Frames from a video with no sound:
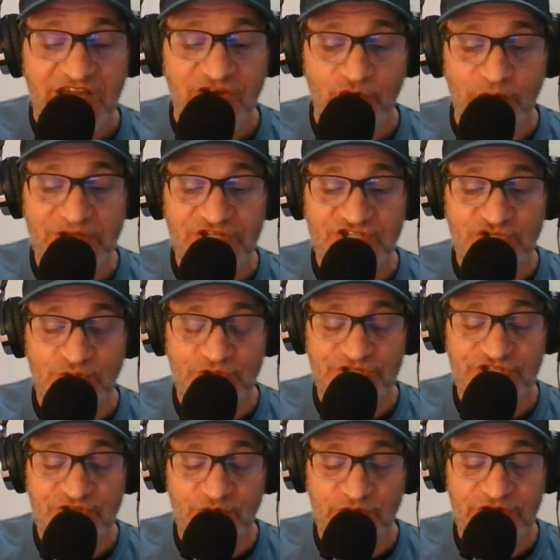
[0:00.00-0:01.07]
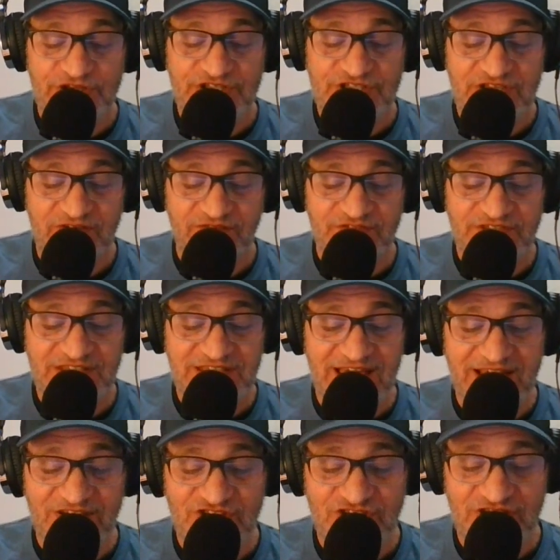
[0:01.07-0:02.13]
Great Short Stories of
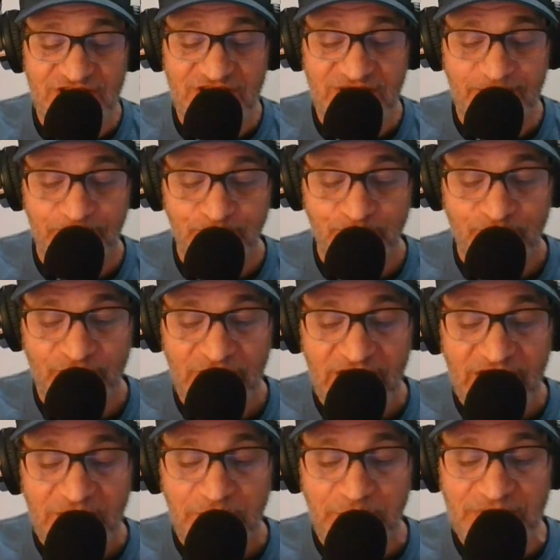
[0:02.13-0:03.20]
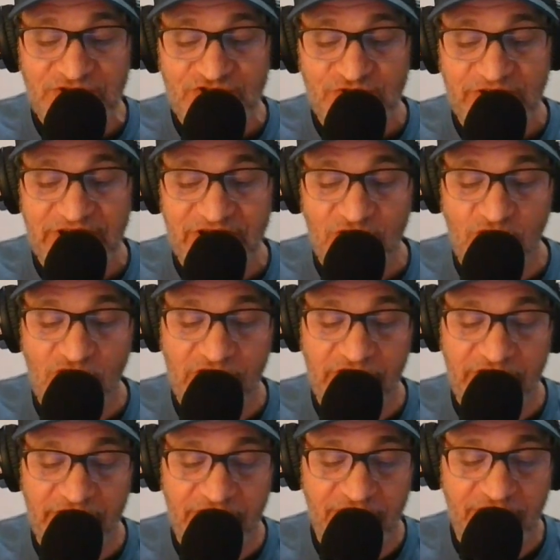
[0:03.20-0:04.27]
Detection, Mystery and
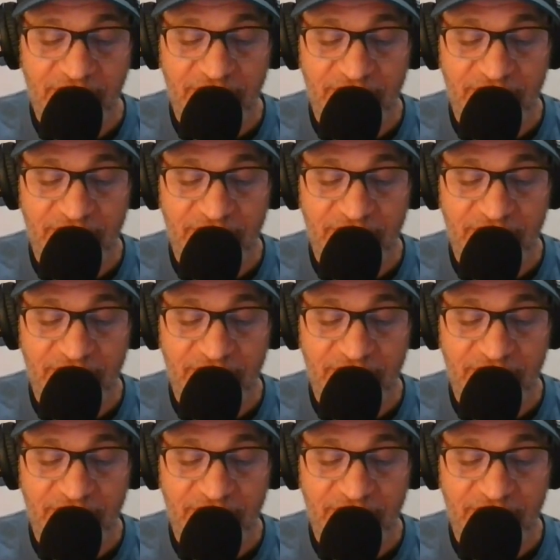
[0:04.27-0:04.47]
Horror.